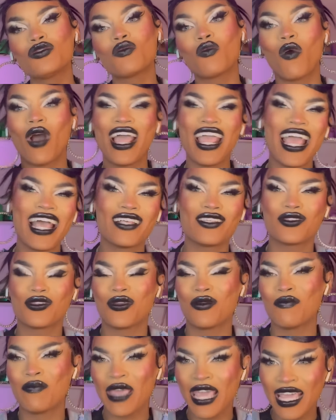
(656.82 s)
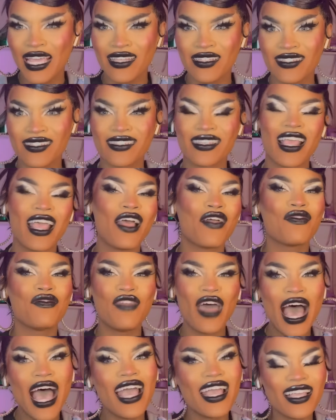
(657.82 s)
white as your base,
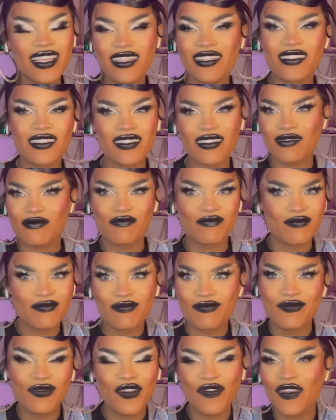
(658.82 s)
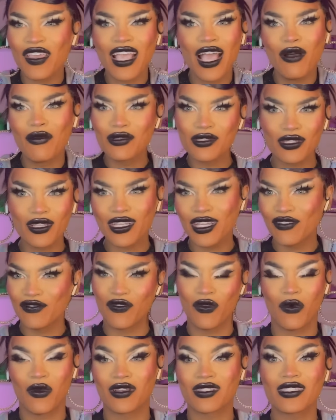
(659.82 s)
that is the thing I was looking
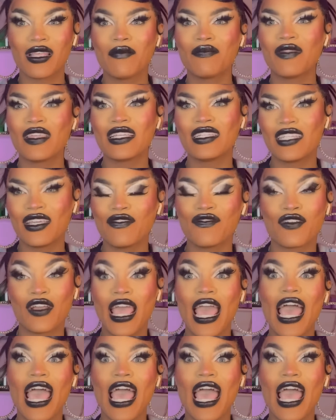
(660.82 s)
for, something different.